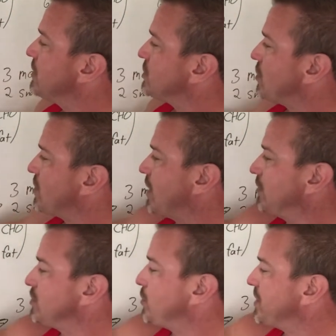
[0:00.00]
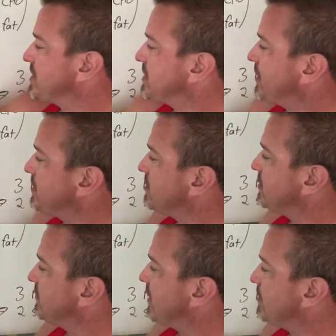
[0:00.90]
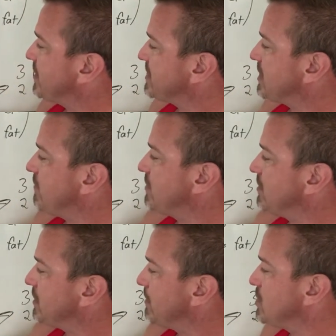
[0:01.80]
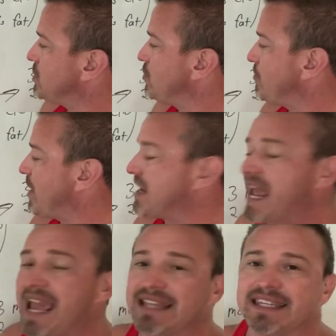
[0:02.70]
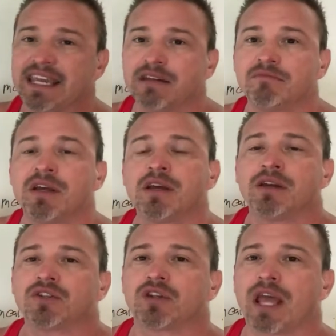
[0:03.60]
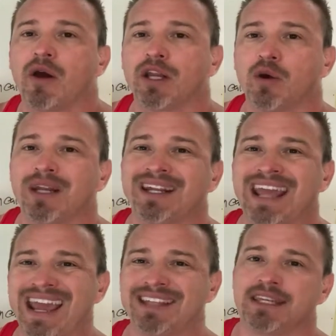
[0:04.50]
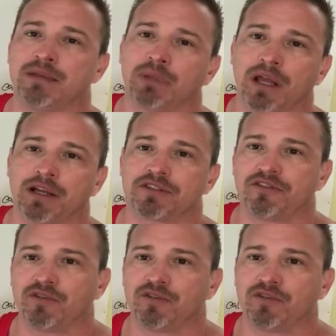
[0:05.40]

So the 126 divided by 7 comes to about 18. So now I know I need 18 blocks of